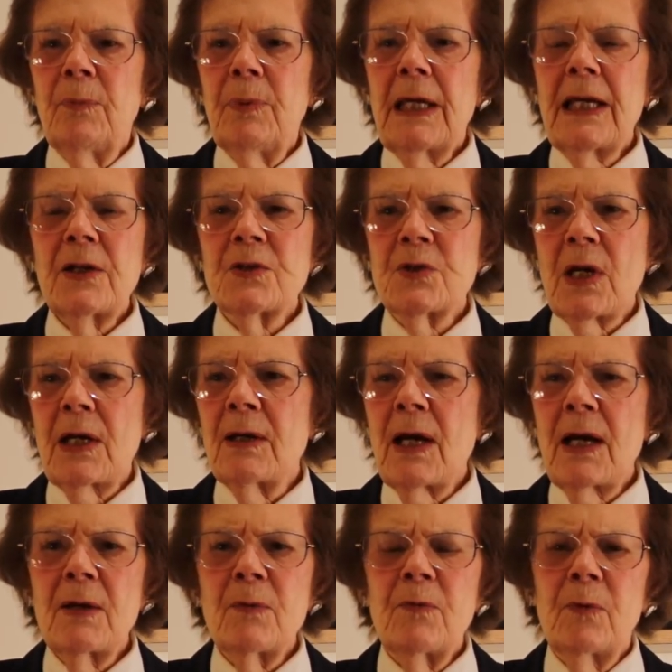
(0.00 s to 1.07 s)
because
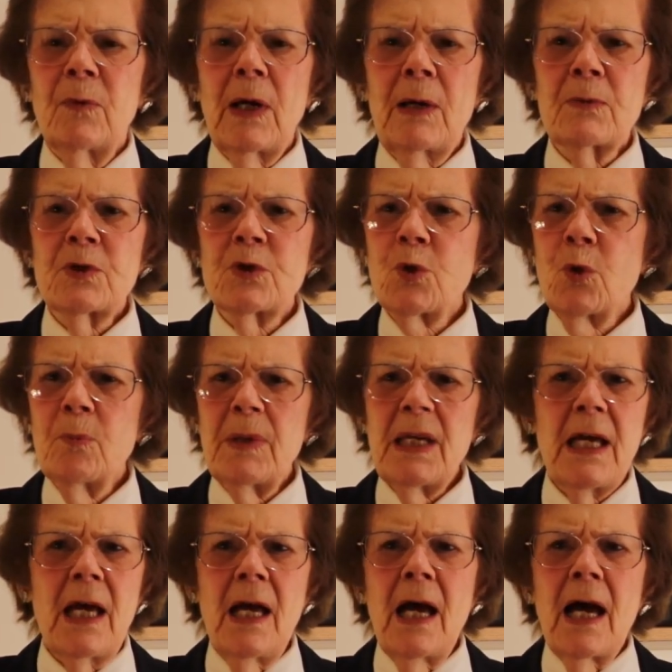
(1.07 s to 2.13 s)
I was so
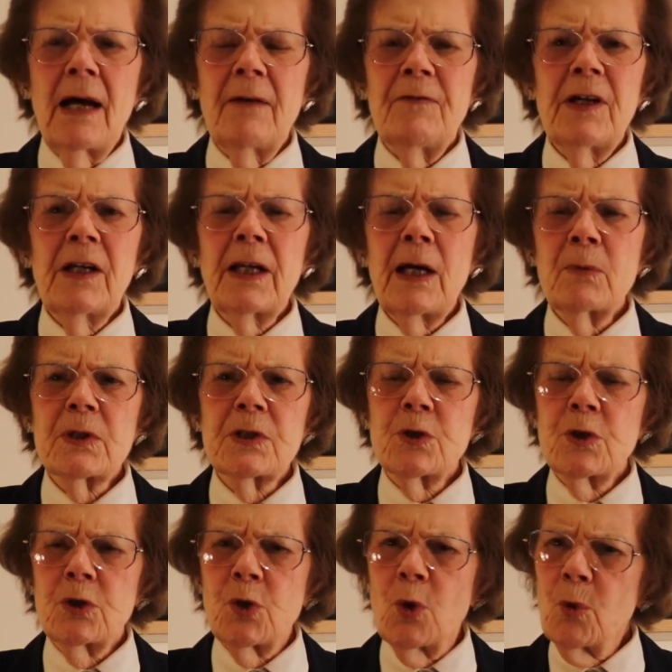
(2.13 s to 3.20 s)
I felt I
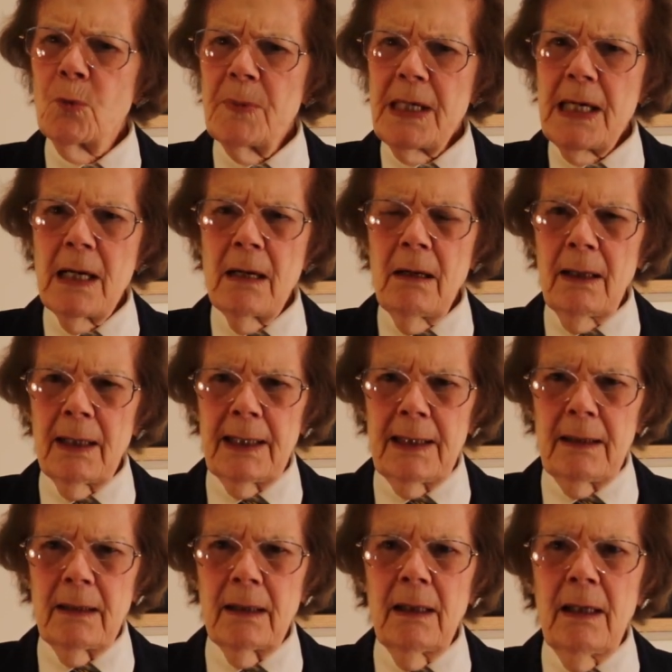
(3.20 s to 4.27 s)
was so
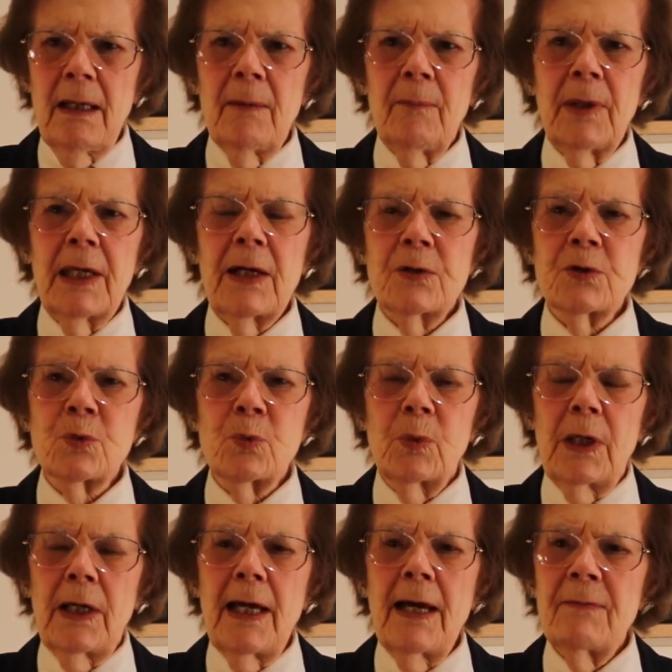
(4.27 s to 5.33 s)
behind, because
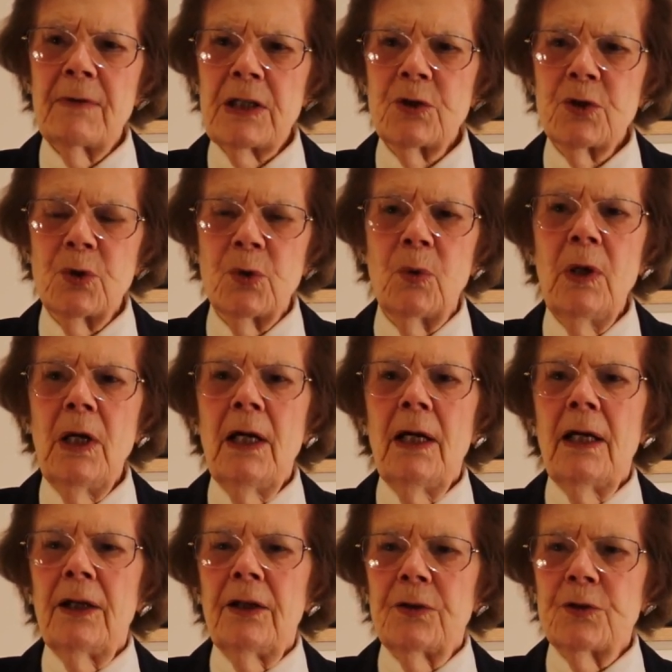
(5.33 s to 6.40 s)
having to
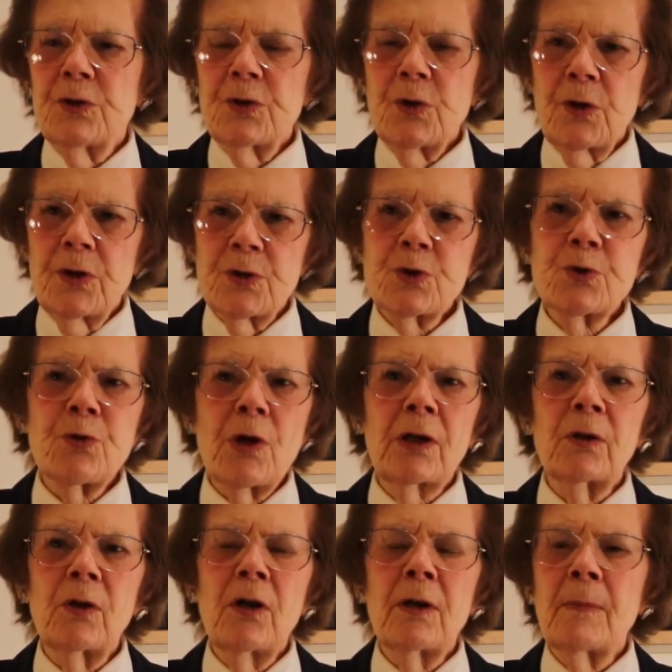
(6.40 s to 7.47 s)
sort of
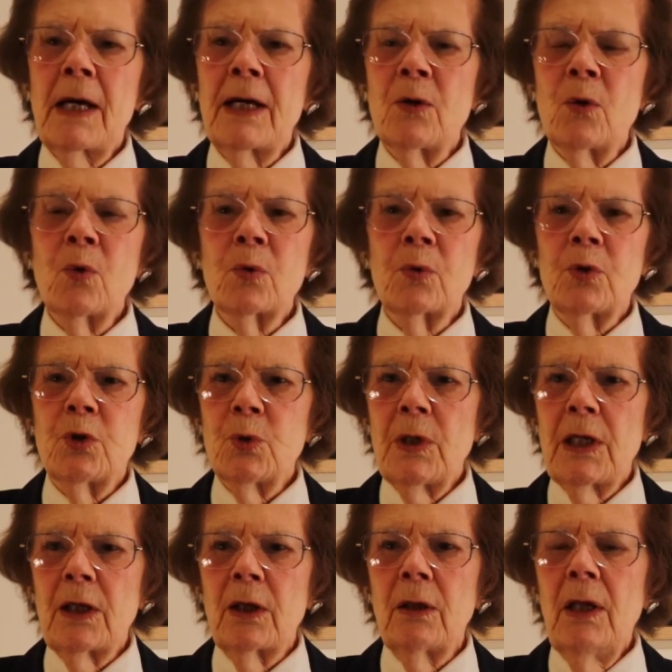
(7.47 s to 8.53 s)
struggle on my own
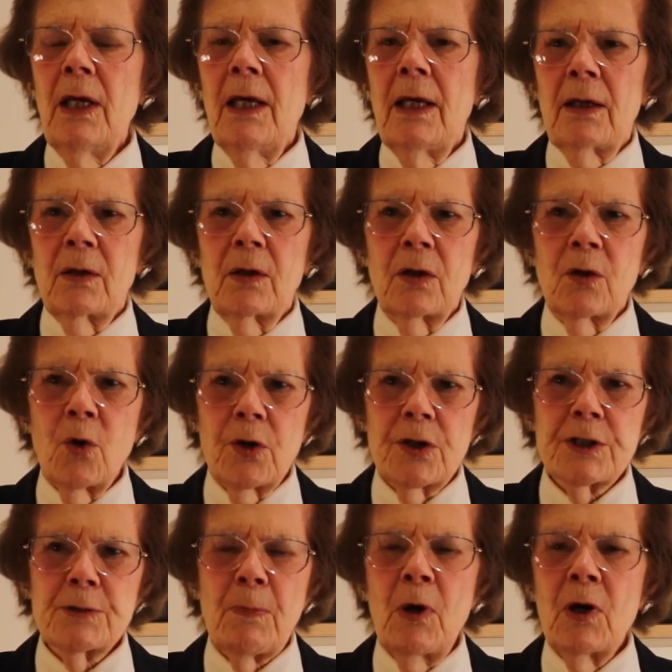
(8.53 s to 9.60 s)
doing
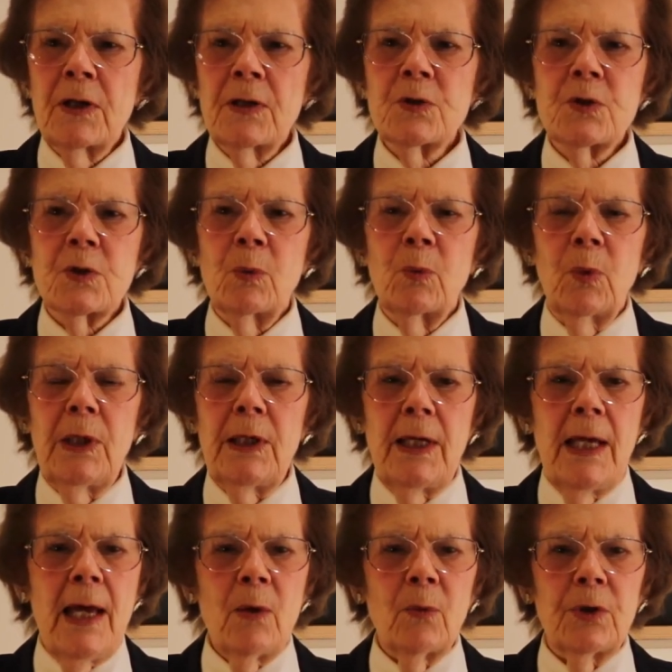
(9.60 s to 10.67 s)
correspondence.
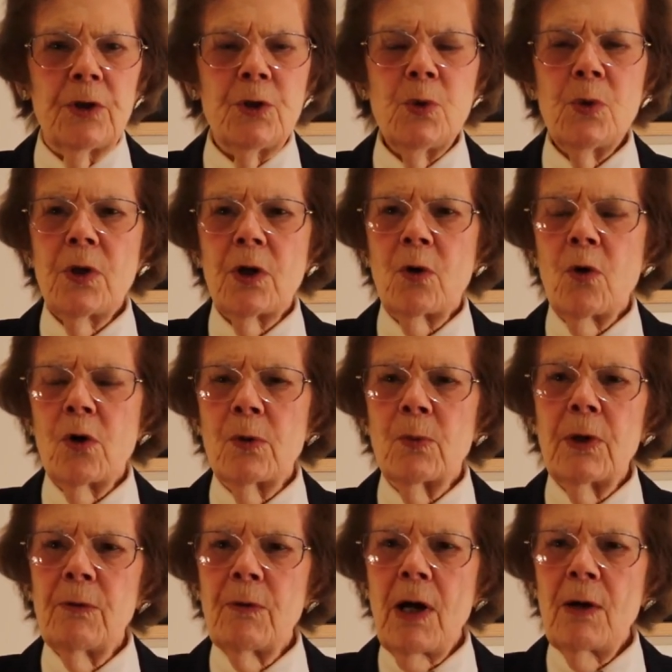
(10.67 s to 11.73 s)
We would do the
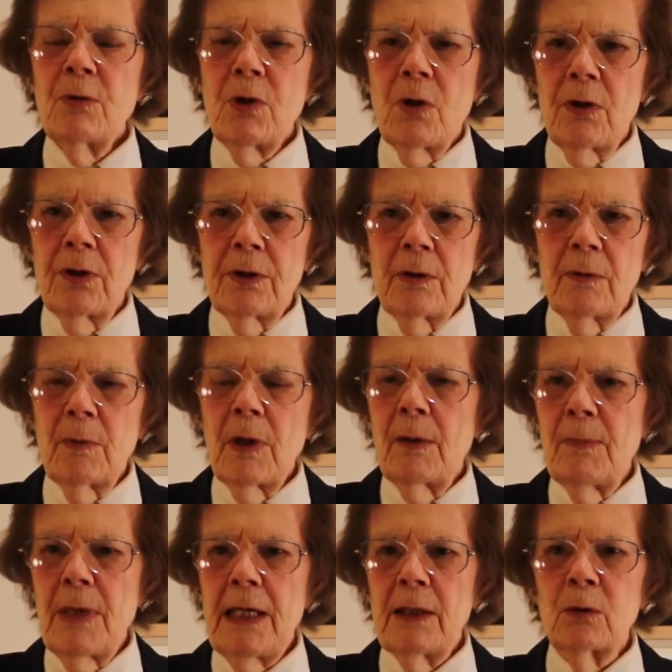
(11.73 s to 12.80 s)
we were out on
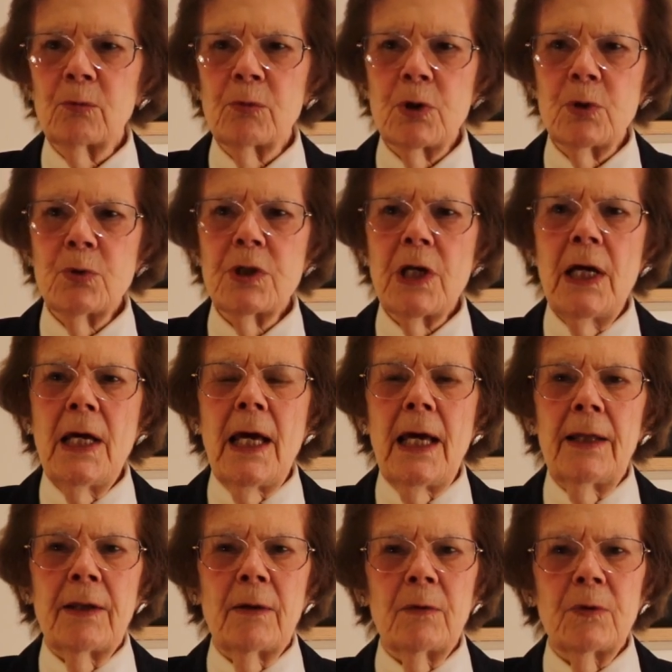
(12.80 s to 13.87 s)
a mail route.
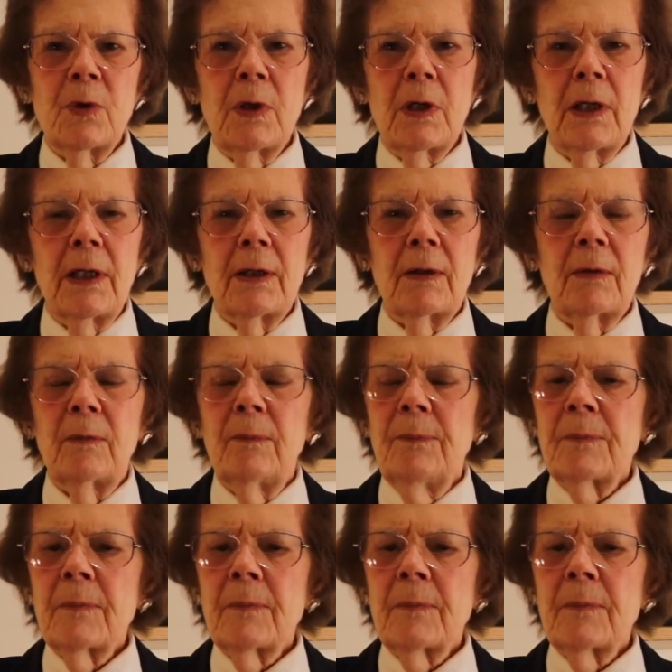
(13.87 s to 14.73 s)
The